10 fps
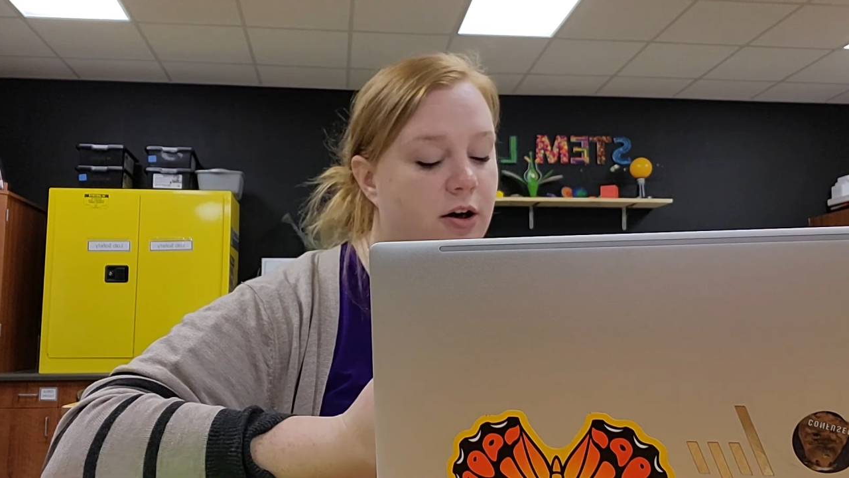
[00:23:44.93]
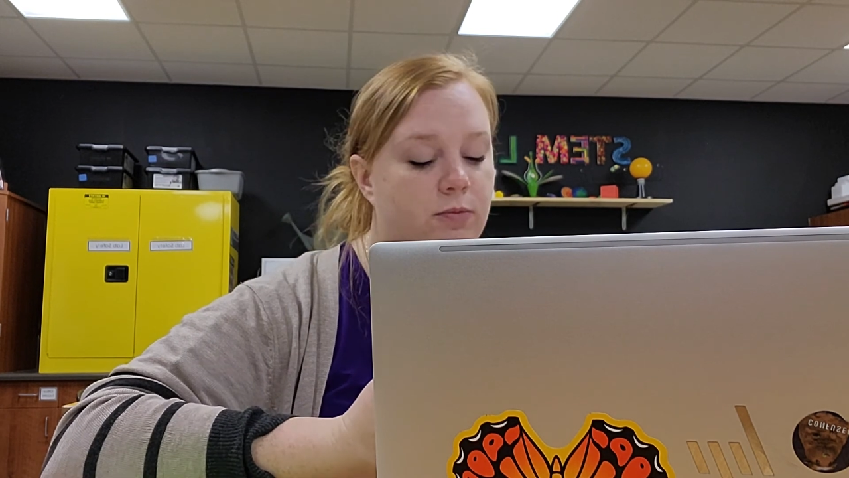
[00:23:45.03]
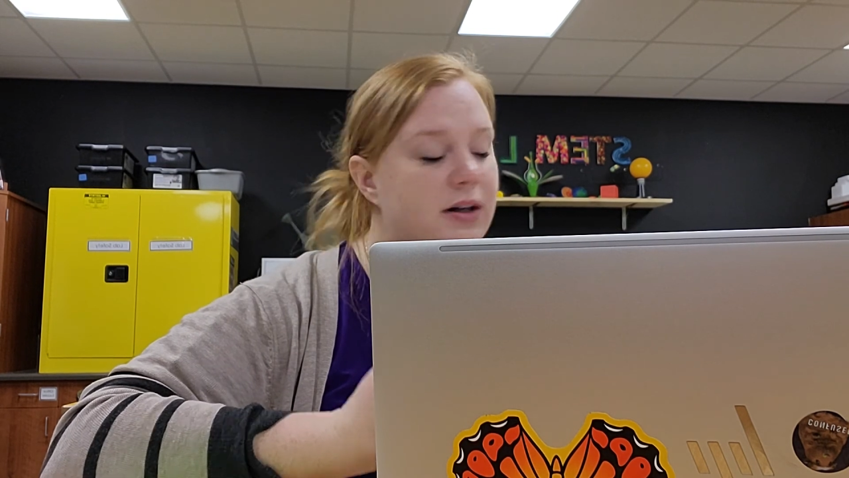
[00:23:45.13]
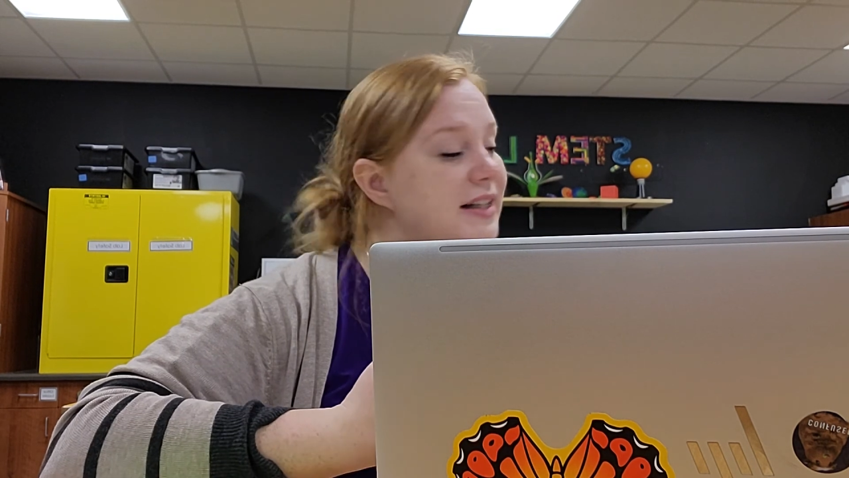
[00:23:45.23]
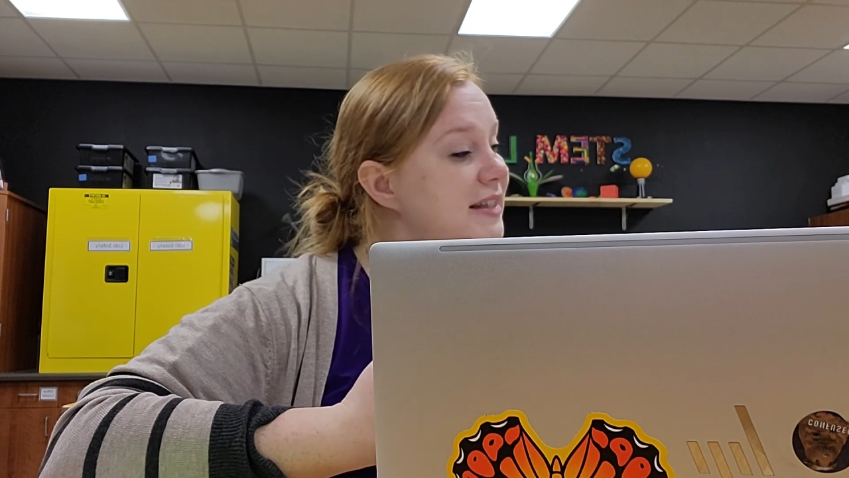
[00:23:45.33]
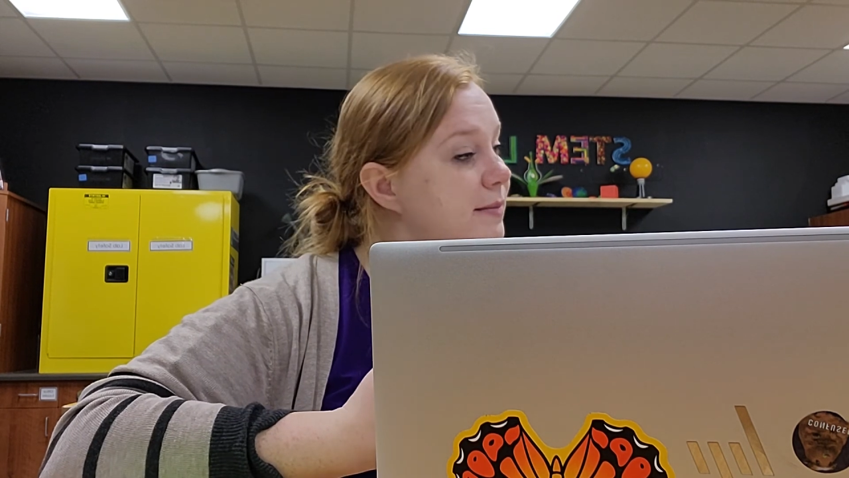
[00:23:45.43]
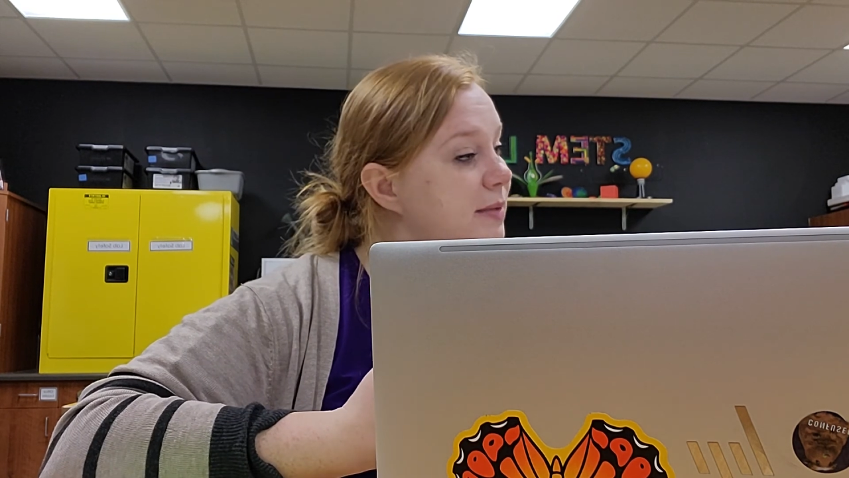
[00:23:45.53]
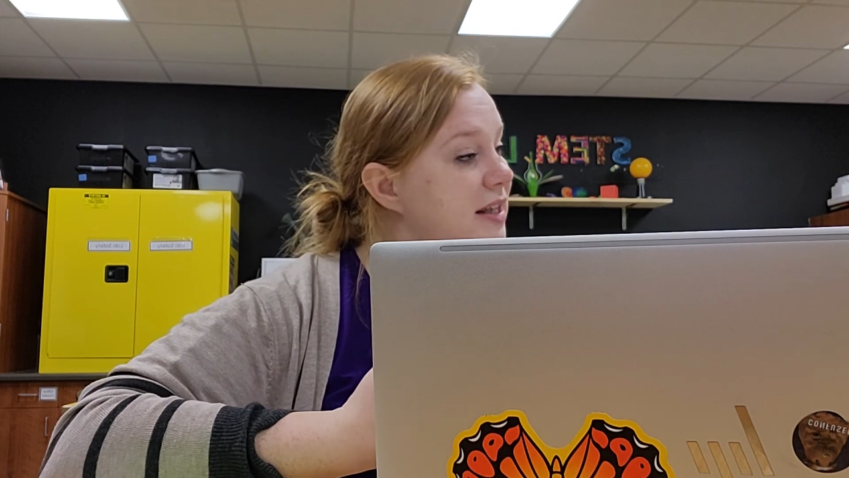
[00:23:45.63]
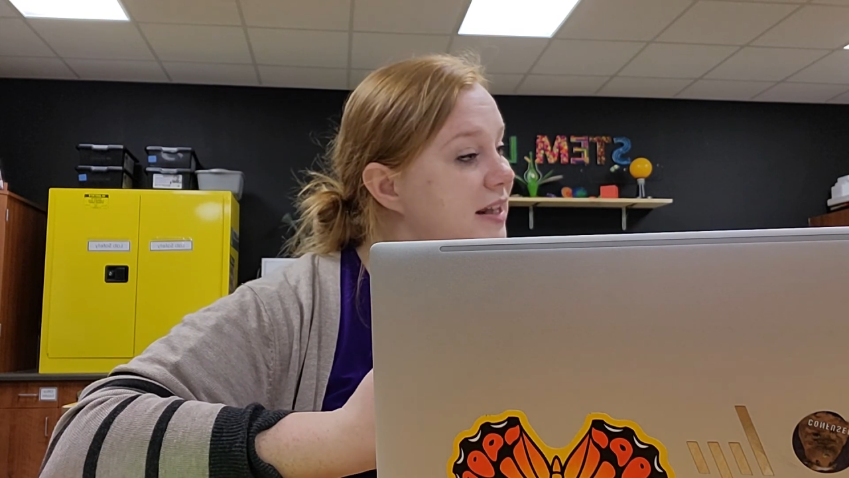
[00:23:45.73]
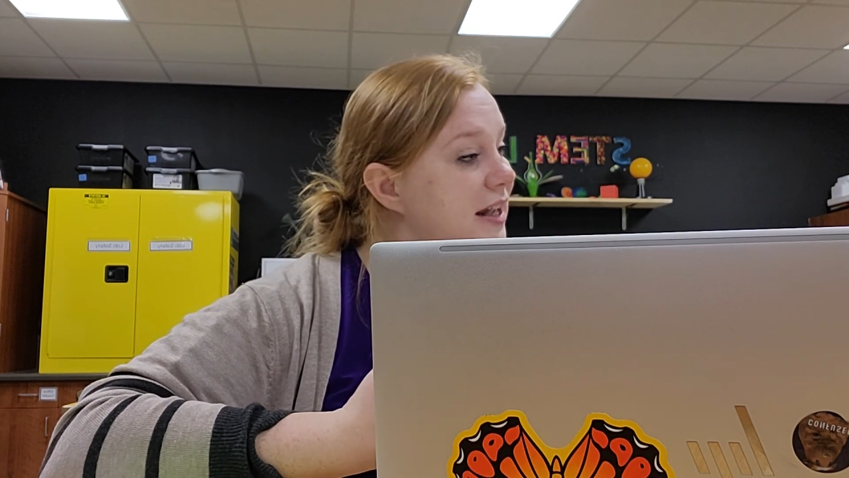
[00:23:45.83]
wants to
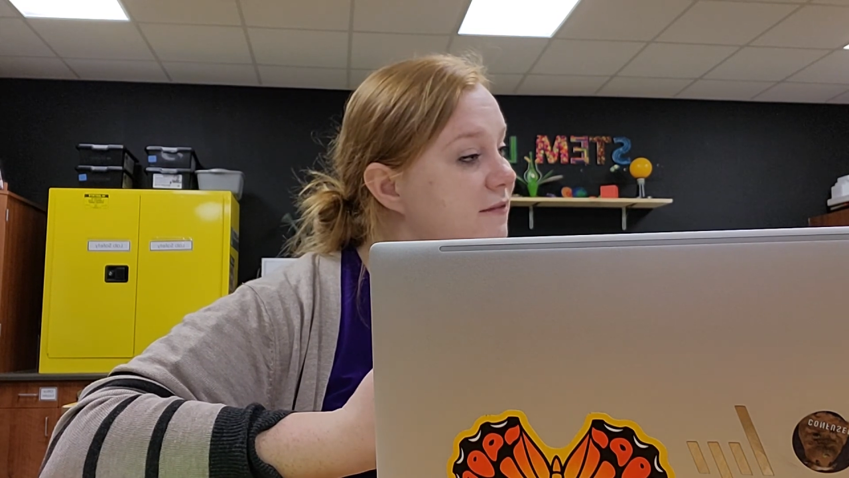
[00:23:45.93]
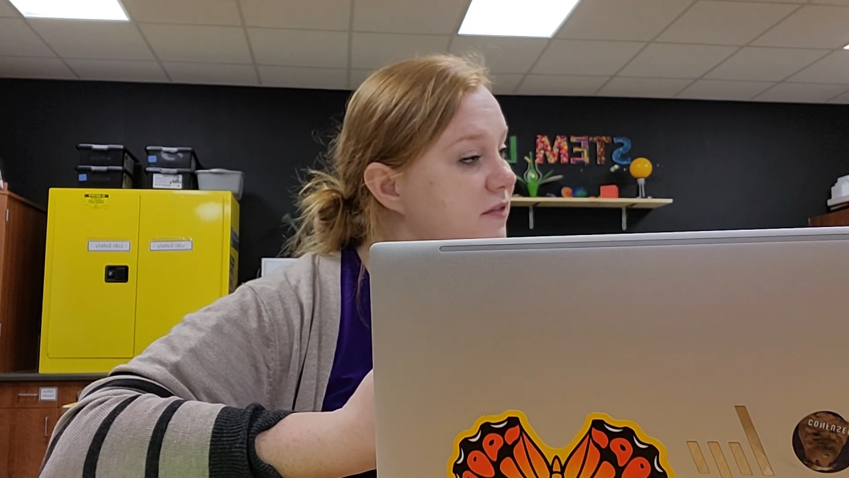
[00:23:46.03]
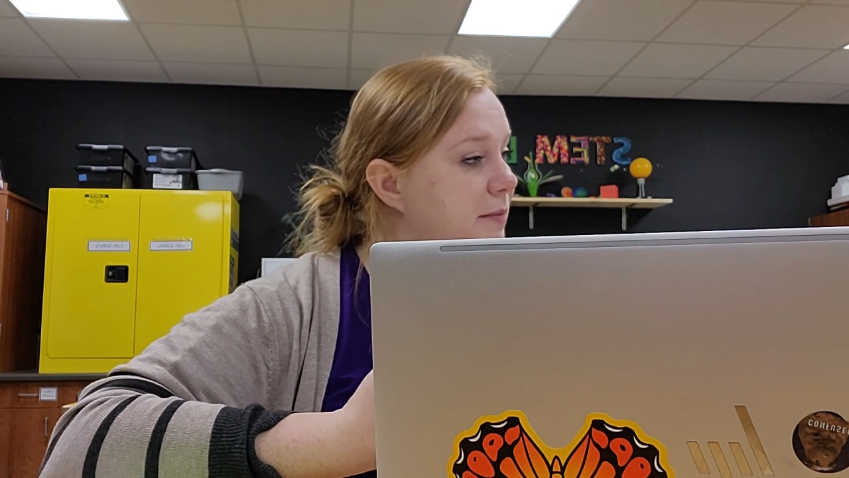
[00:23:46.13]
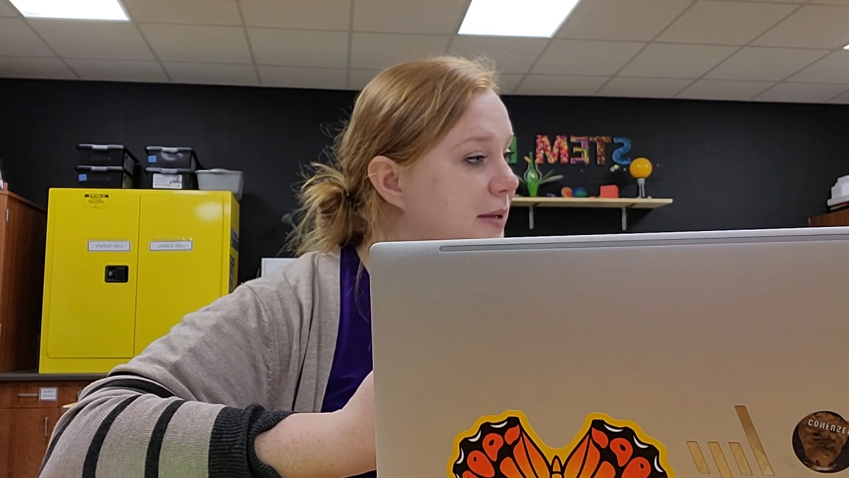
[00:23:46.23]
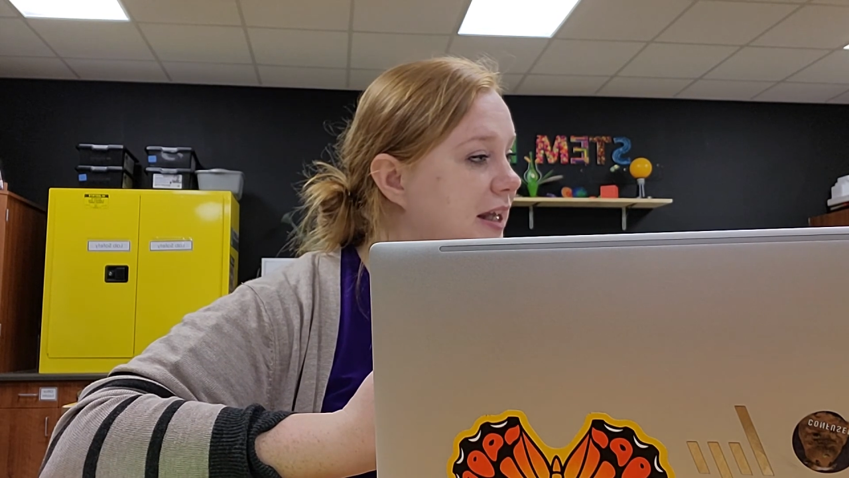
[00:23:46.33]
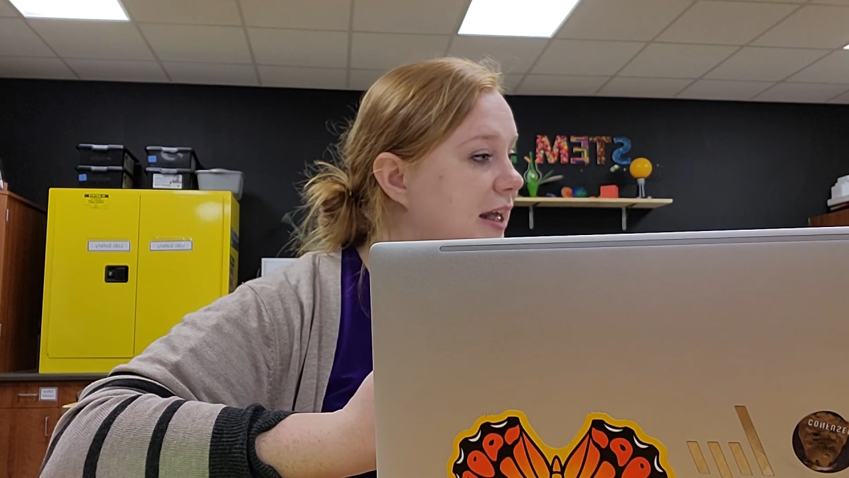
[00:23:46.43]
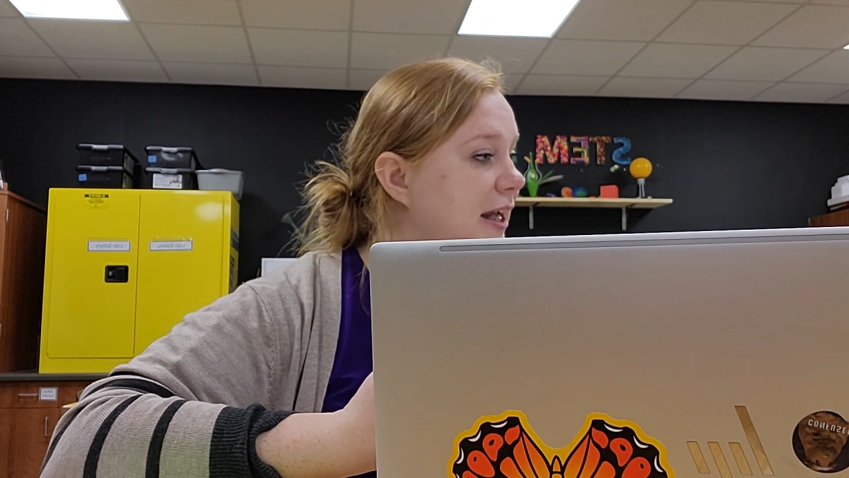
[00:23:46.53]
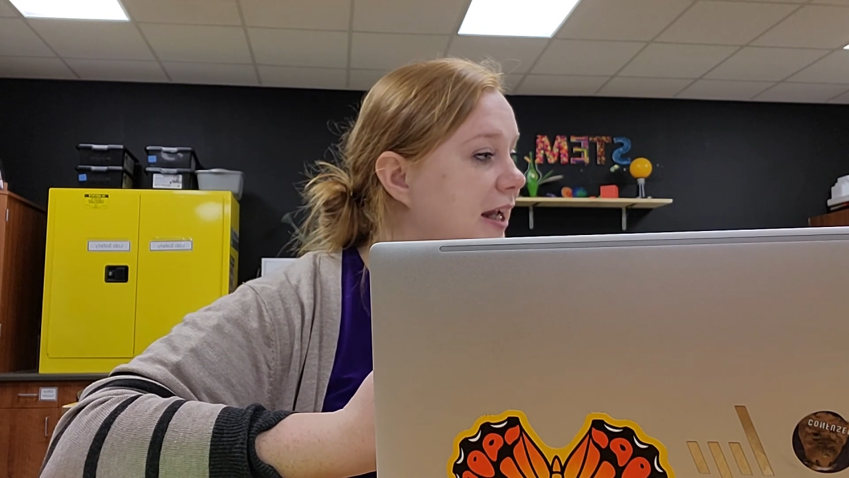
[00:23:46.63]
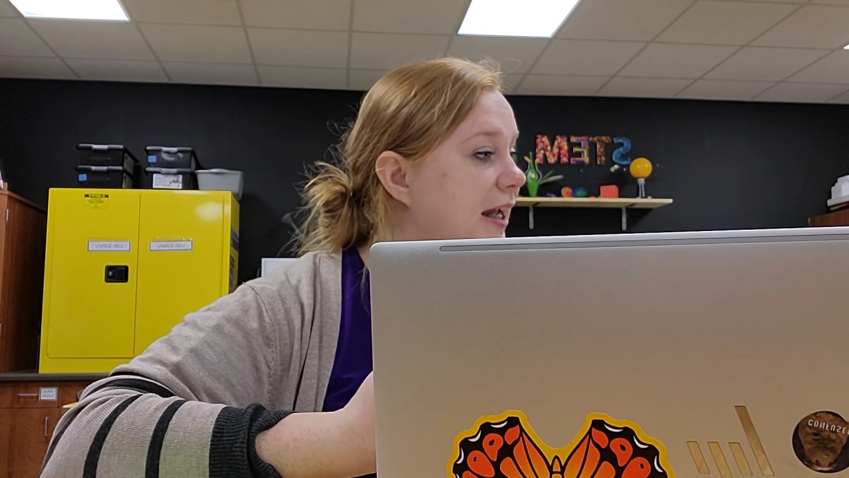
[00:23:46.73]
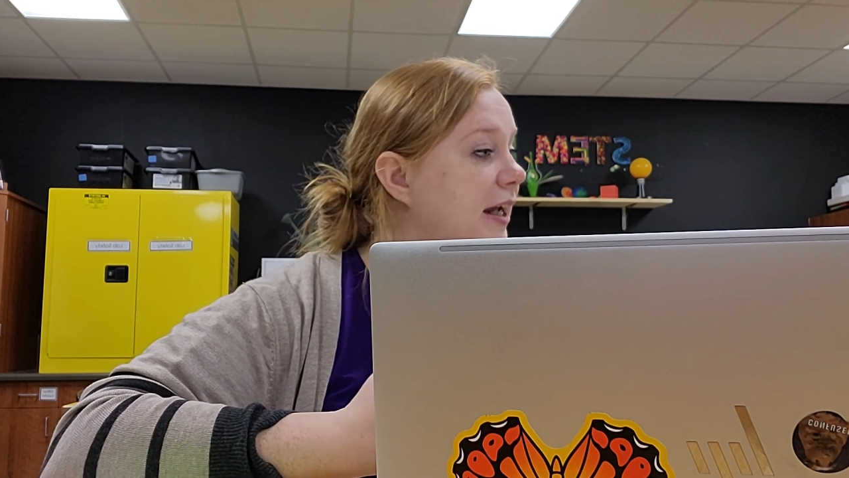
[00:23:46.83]
be the
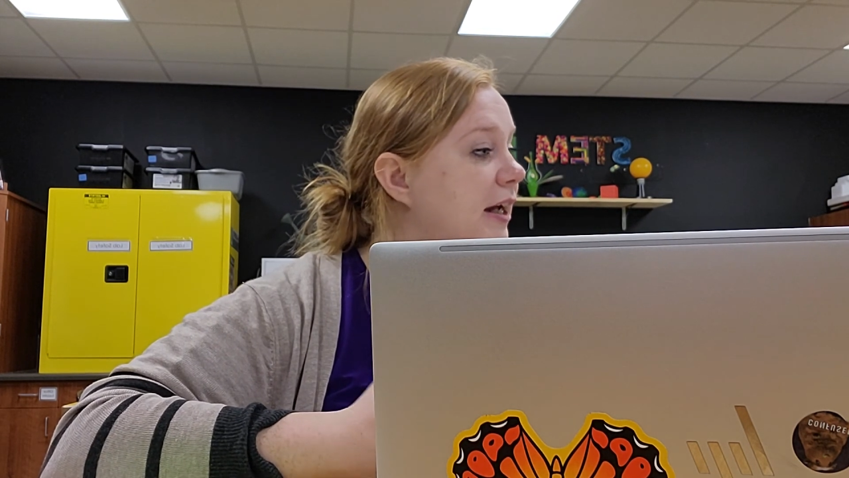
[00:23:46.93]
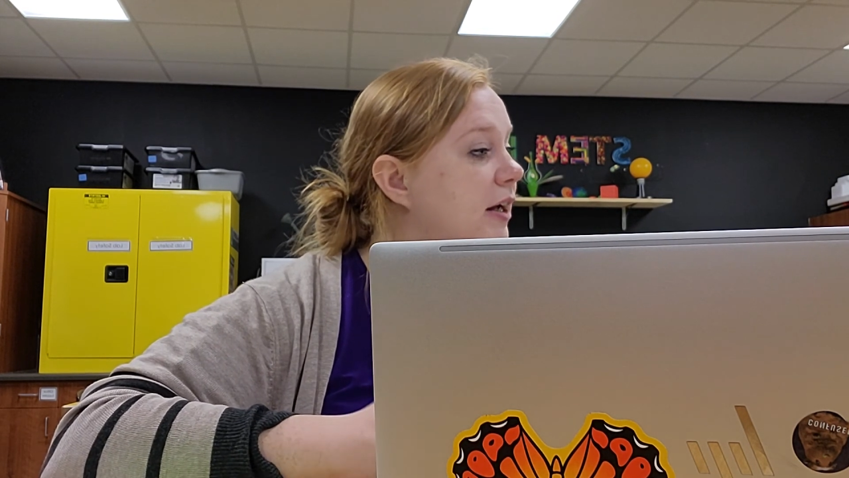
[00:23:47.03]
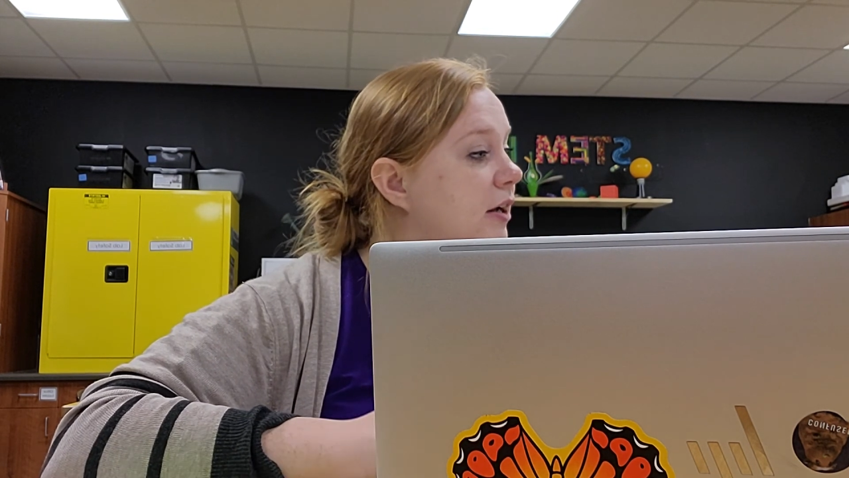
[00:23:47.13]
MVP